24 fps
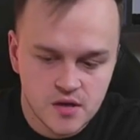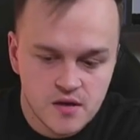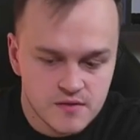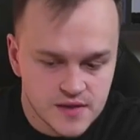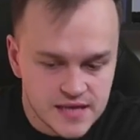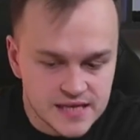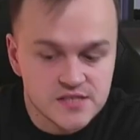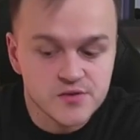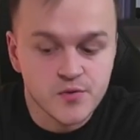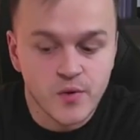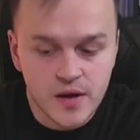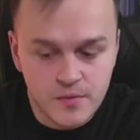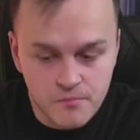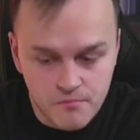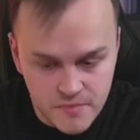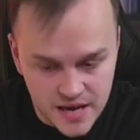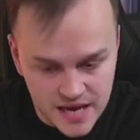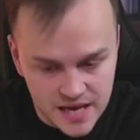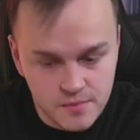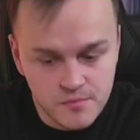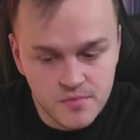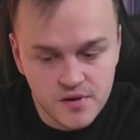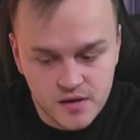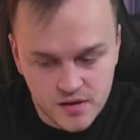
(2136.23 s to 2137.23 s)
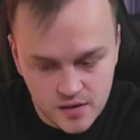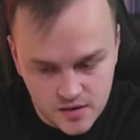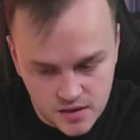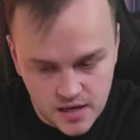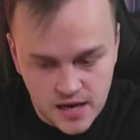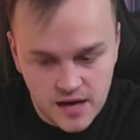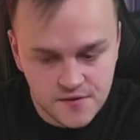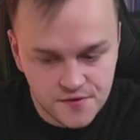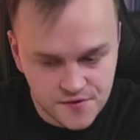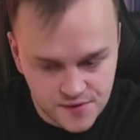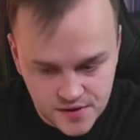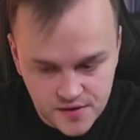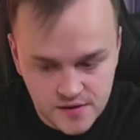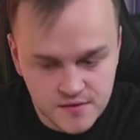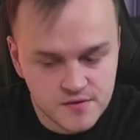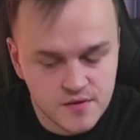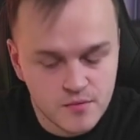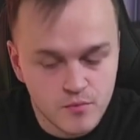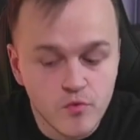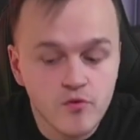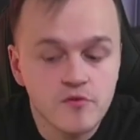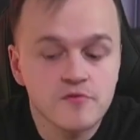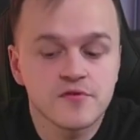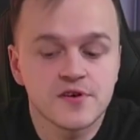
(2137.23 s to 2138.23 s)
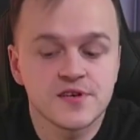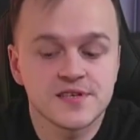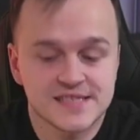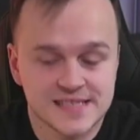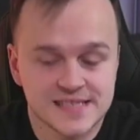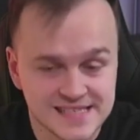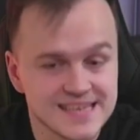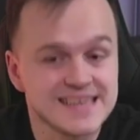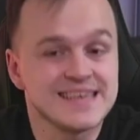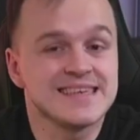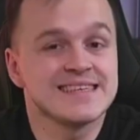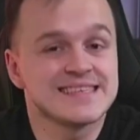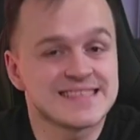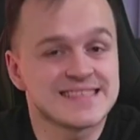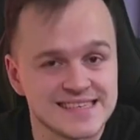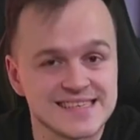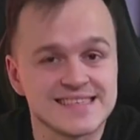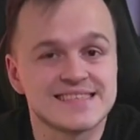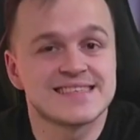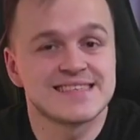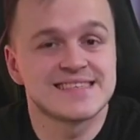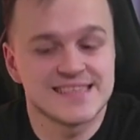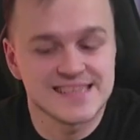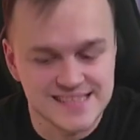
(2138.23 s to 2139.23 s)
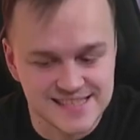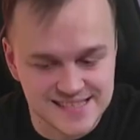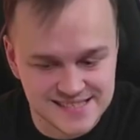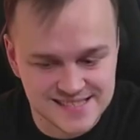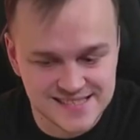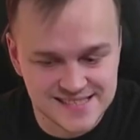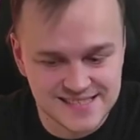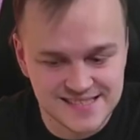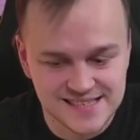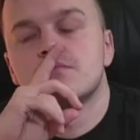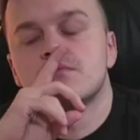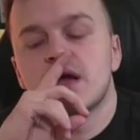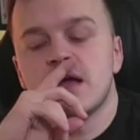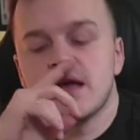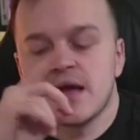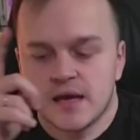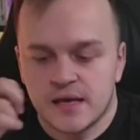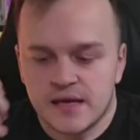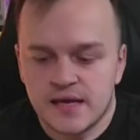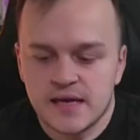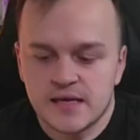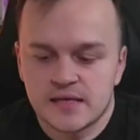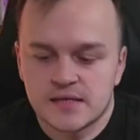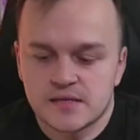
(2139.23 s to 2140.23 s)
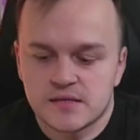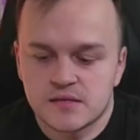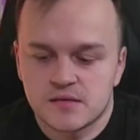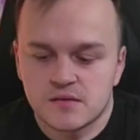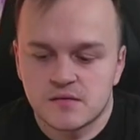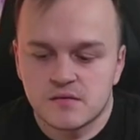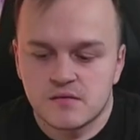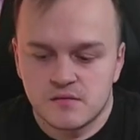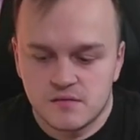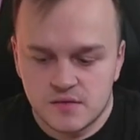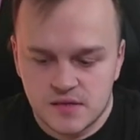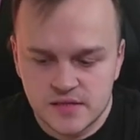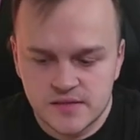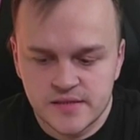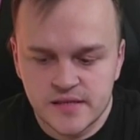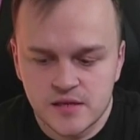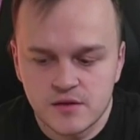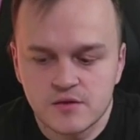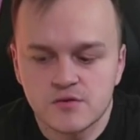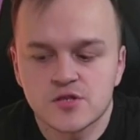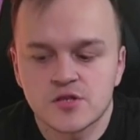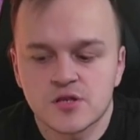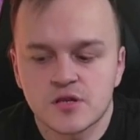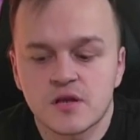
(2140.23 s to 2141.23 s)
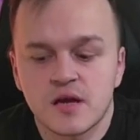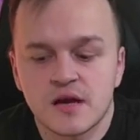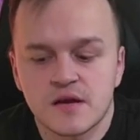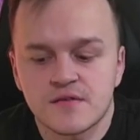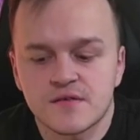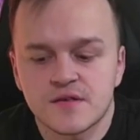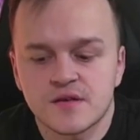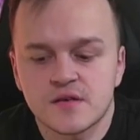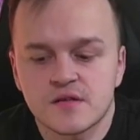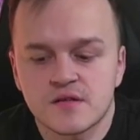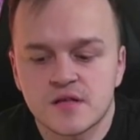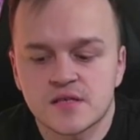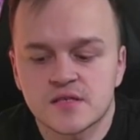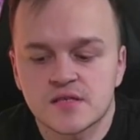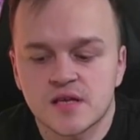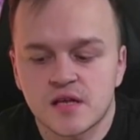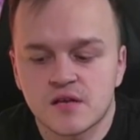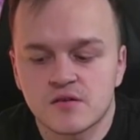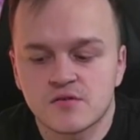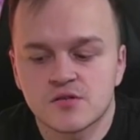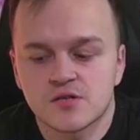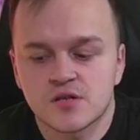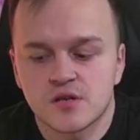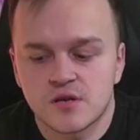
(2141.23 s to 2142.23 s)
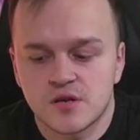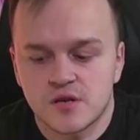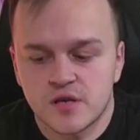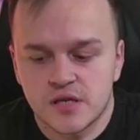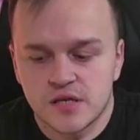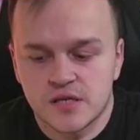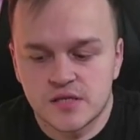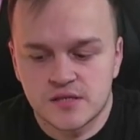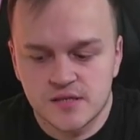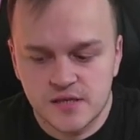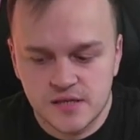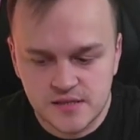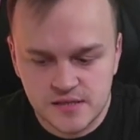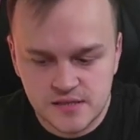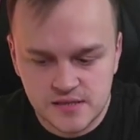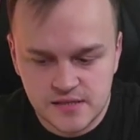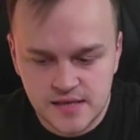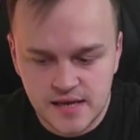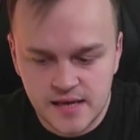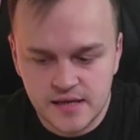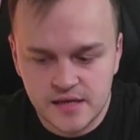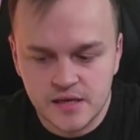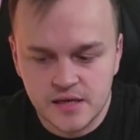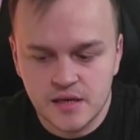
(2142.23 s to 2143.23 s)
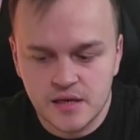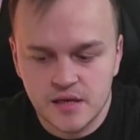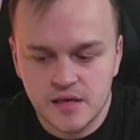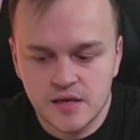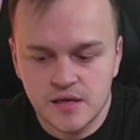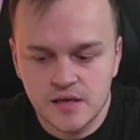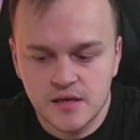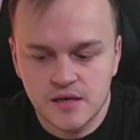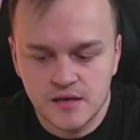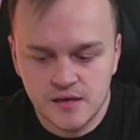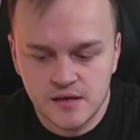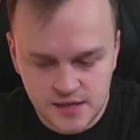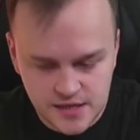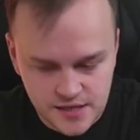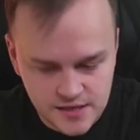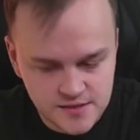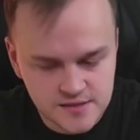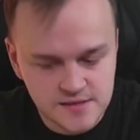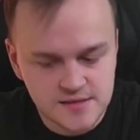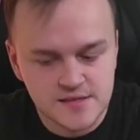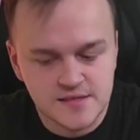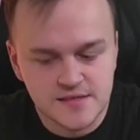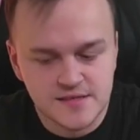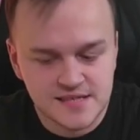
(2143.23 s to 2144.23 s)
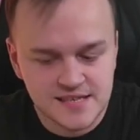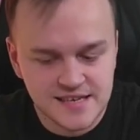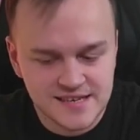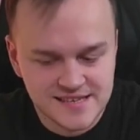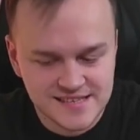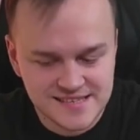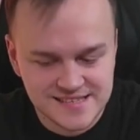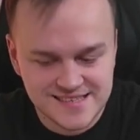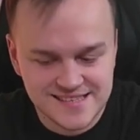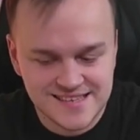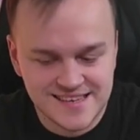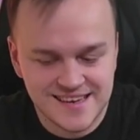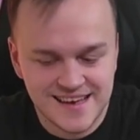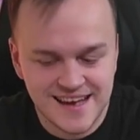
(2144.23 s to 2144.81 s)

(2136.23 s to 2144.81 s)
That's why maybe I think the move is king c6. Yes, the solution. I think the solution is exactly king c6.